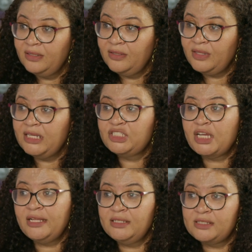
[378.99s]
then a
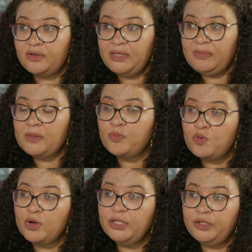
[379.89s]
child is going to be a
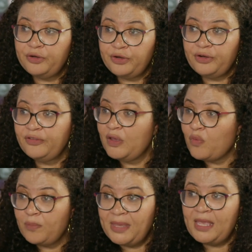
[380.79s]
poor learner. They
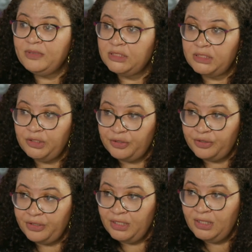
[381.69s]
won't be able to
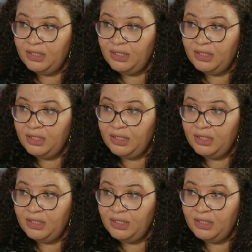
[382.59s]
learn.